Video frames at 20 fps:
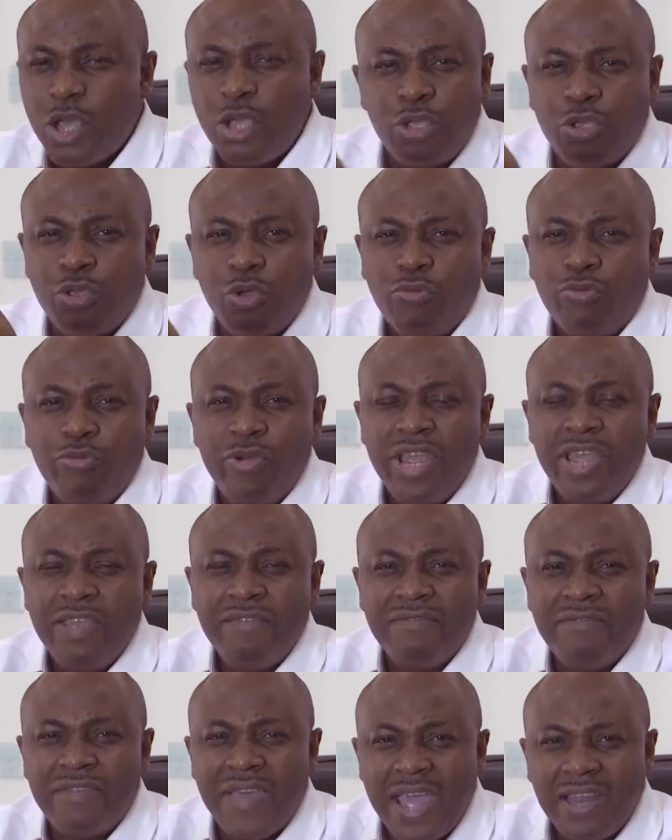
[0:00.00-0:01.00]
You
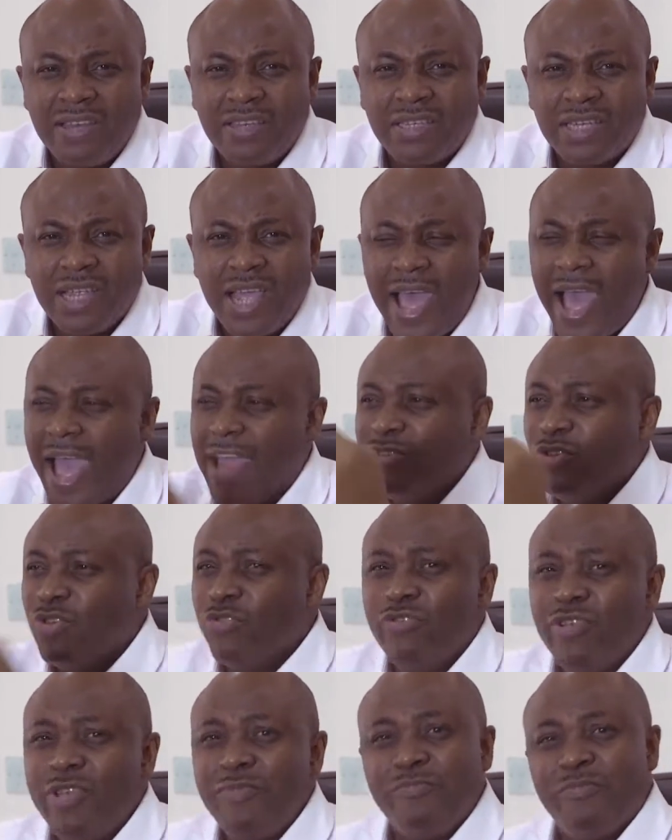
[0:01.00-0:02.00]
reinvent and you
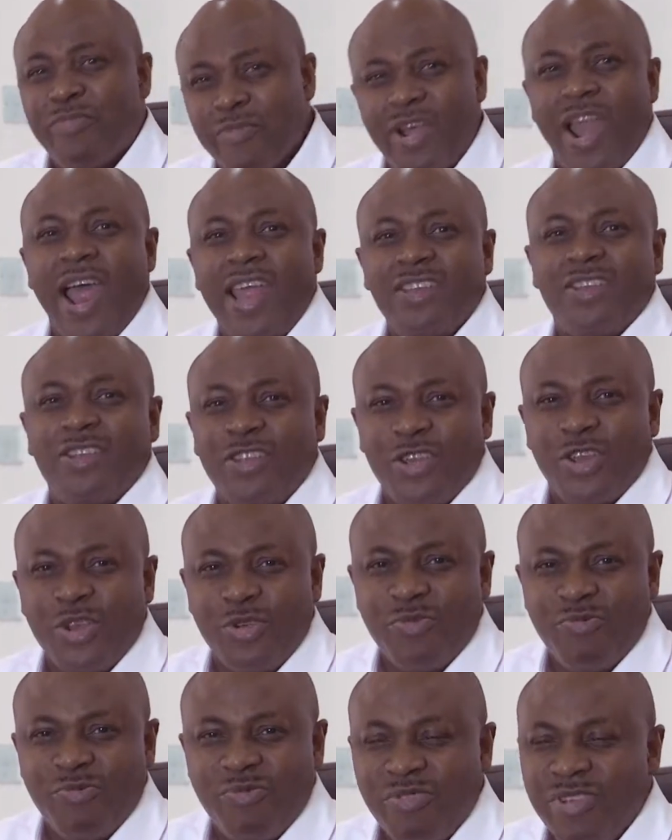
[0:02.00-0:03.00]
rebrand
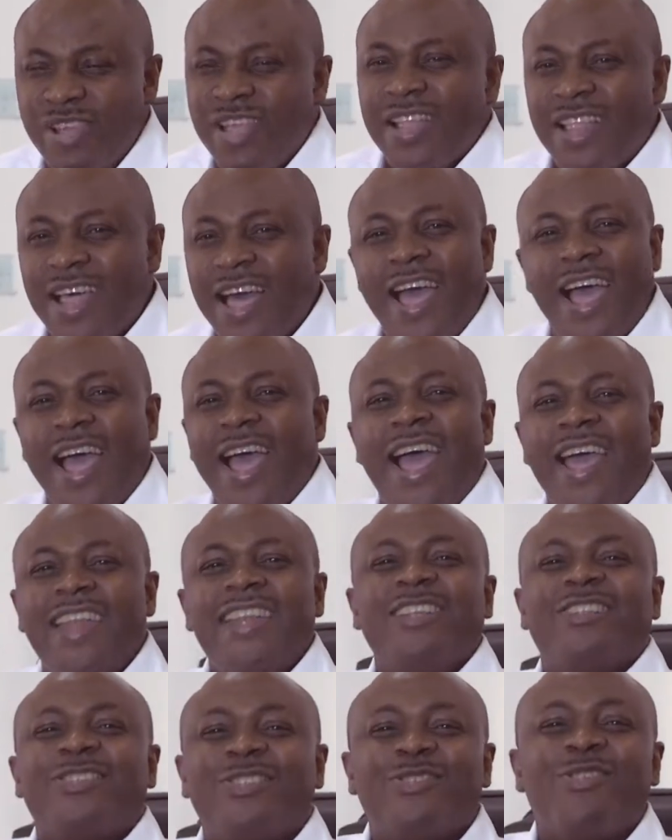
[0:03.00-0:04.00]
you. I
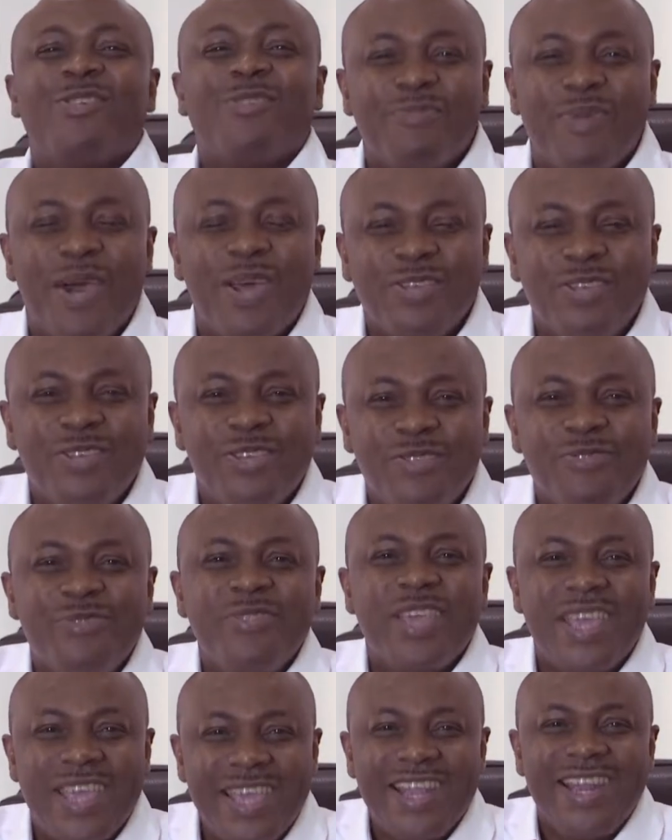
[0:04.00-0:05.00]
need to talk about you
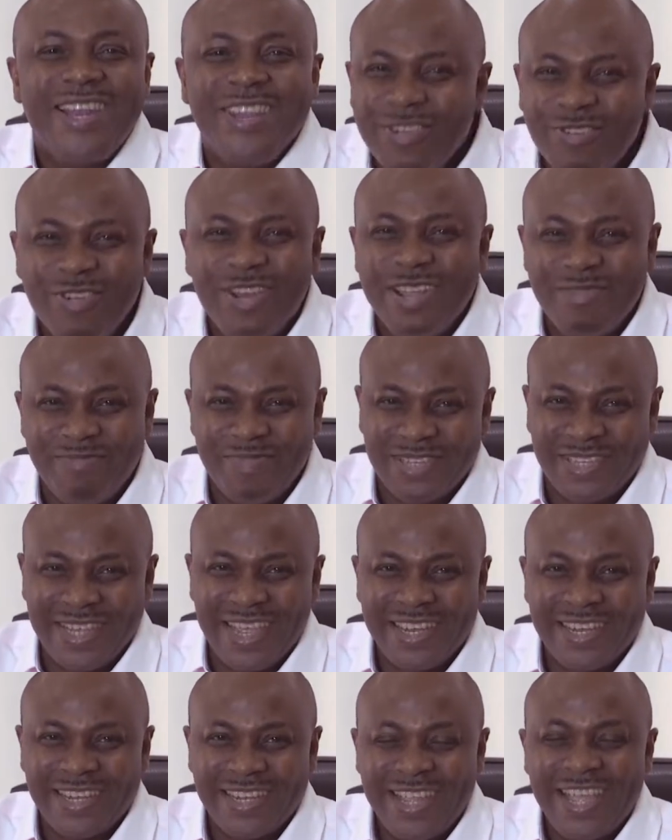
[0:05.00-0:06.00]

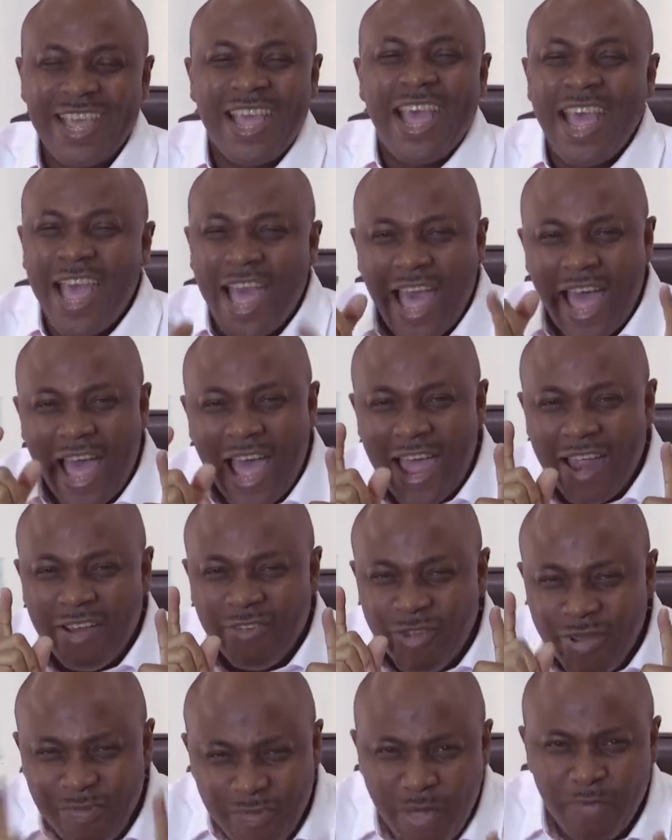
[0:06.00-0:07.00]
limited.
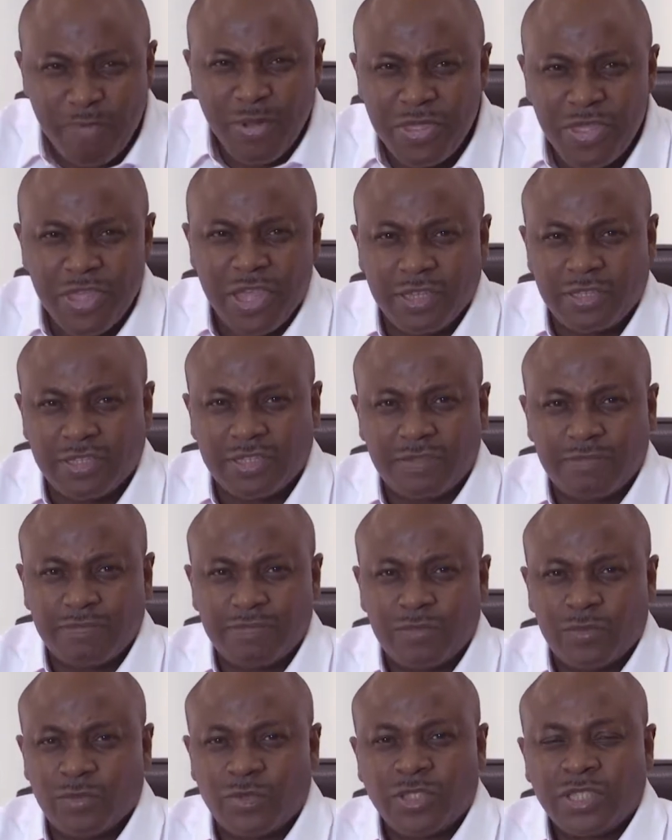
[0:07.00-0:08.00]
Remember this.
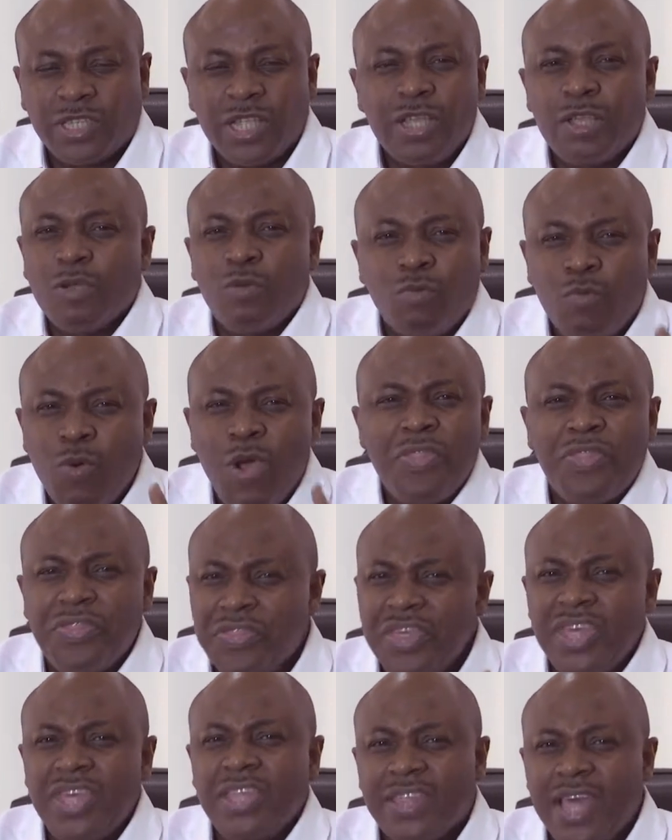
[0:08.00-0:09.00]
One
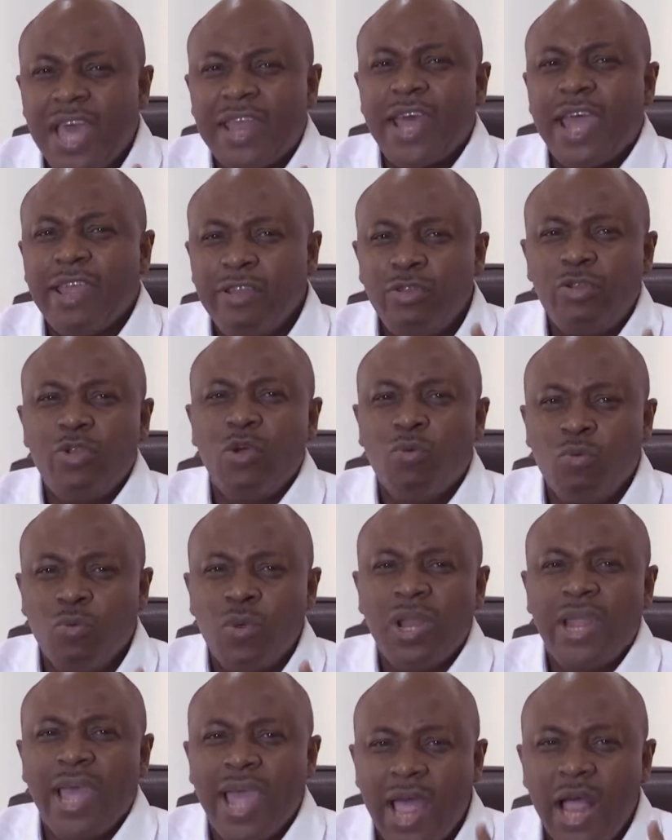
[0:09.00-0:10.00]
thing that I know
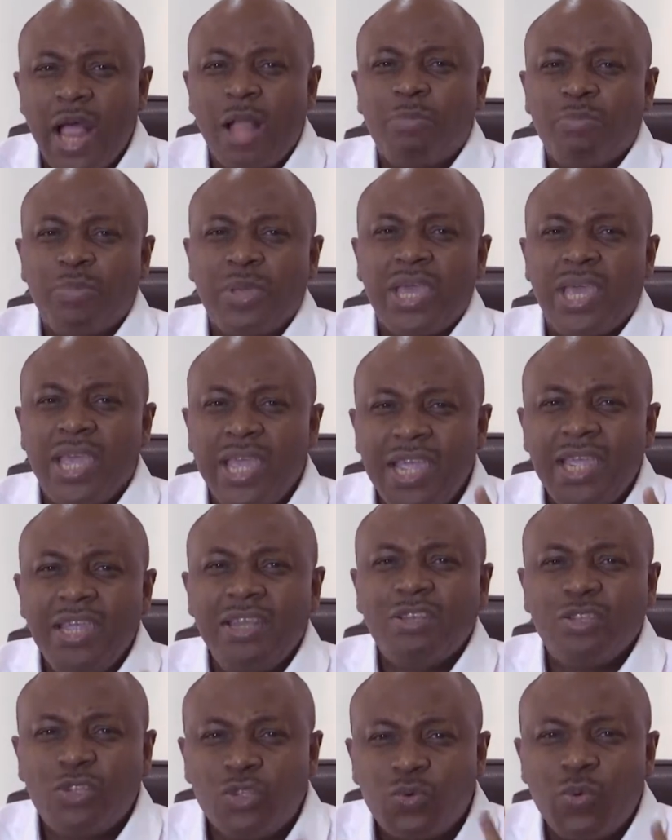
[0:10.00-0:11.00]
will help
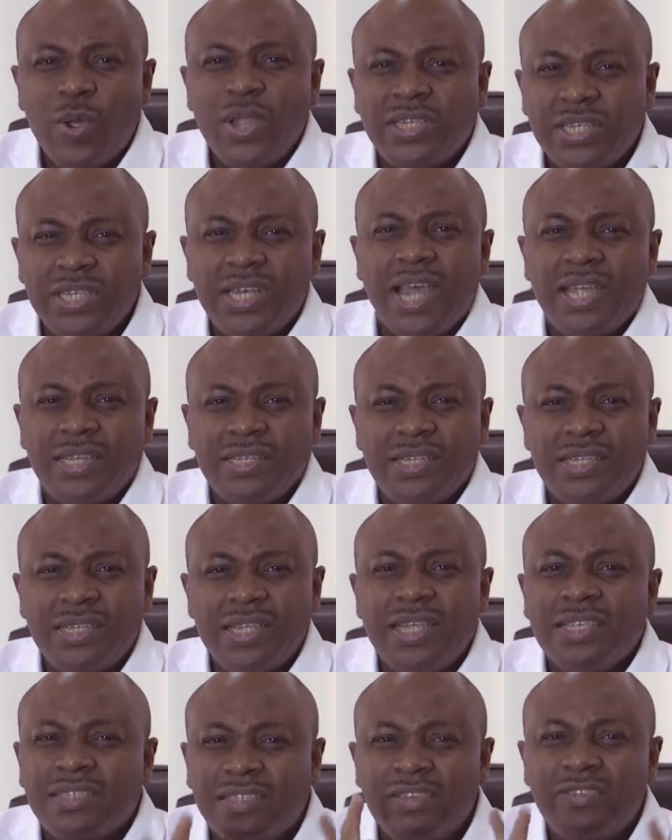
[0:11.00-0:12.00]
in 2019
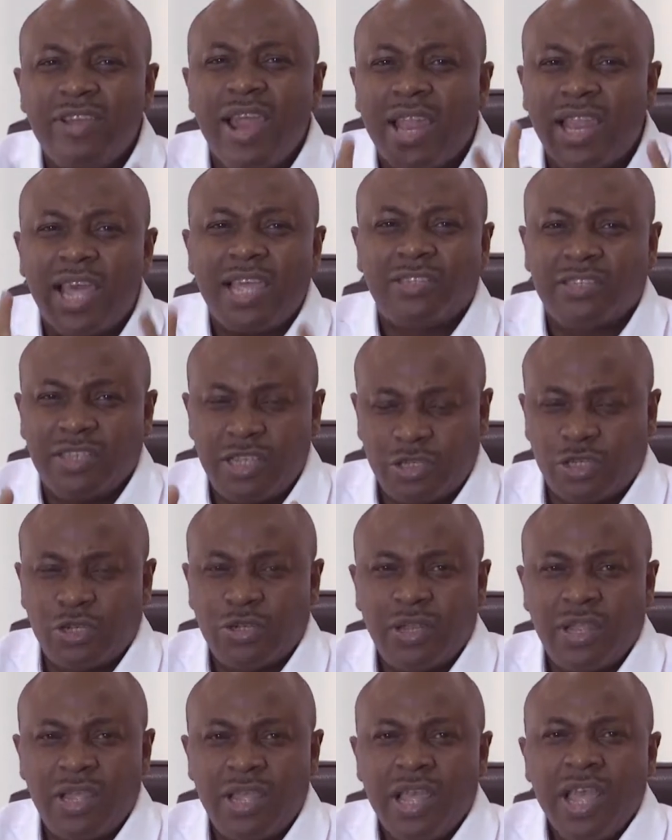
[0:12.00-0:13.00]
is the realization